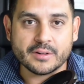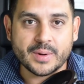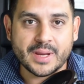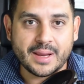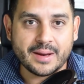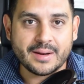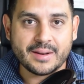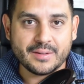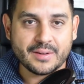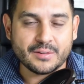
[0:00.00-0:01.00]
as we can
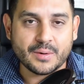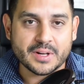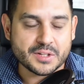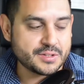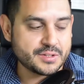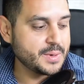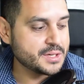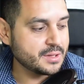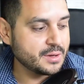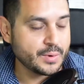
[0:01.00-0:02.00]
into these questions to make sure